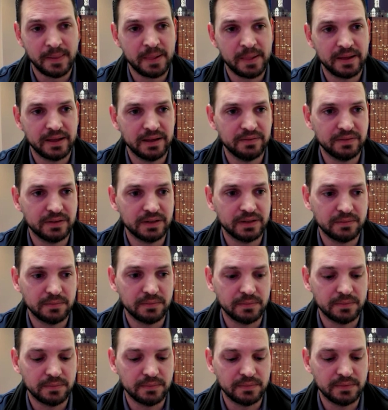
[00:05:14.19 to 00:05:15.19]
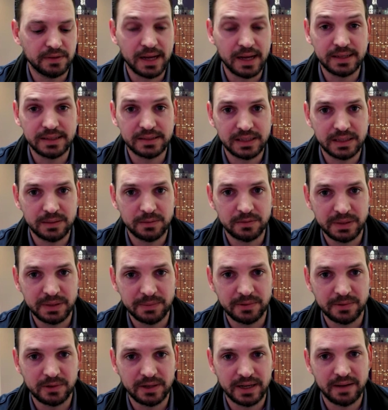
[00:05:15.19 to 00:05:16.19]
even non-disabled
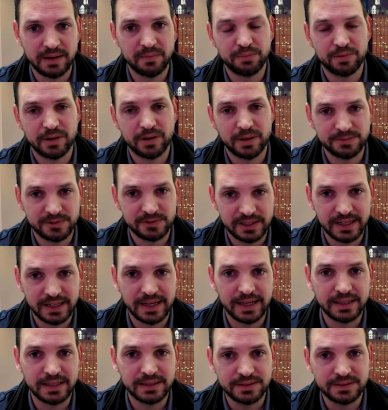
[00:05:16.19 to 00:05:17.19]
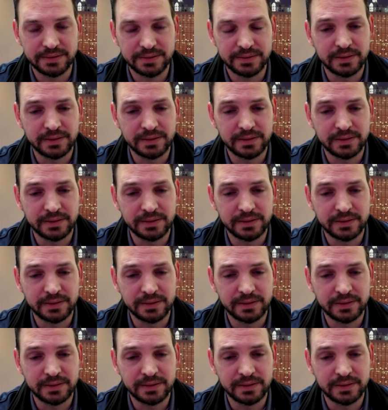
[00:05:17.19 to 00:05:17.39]
people were having problems with that. So